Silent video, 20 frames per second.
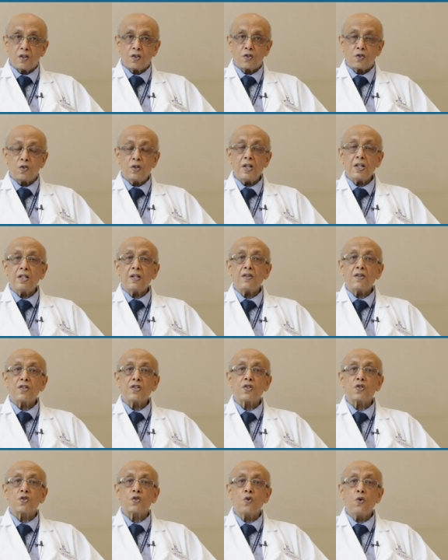Today, there are
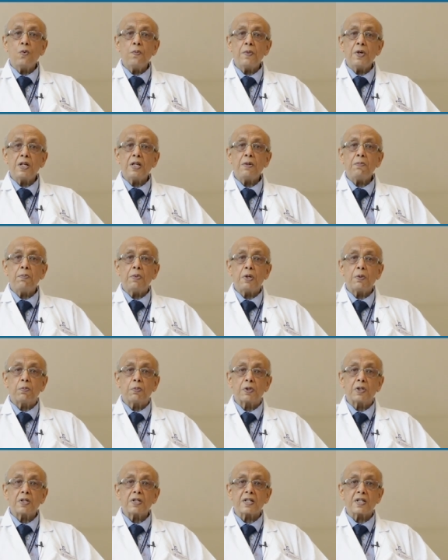so many
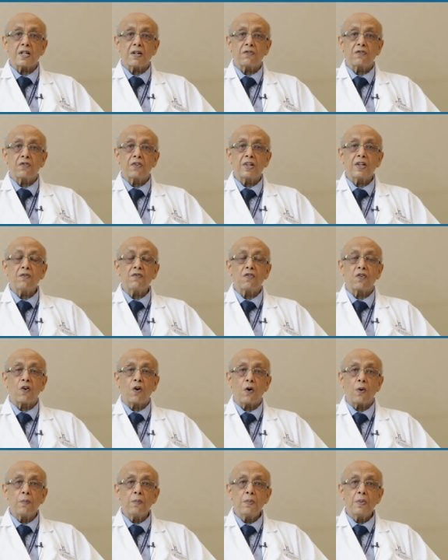people suffering
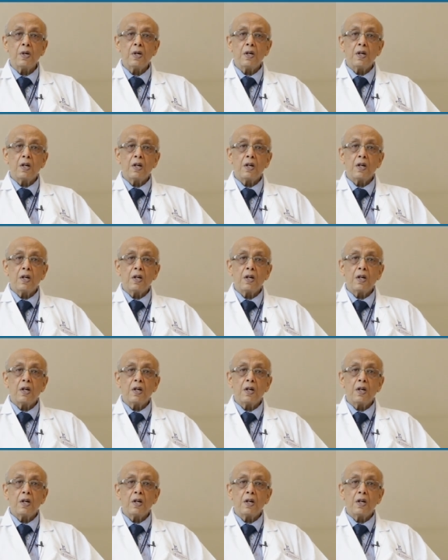from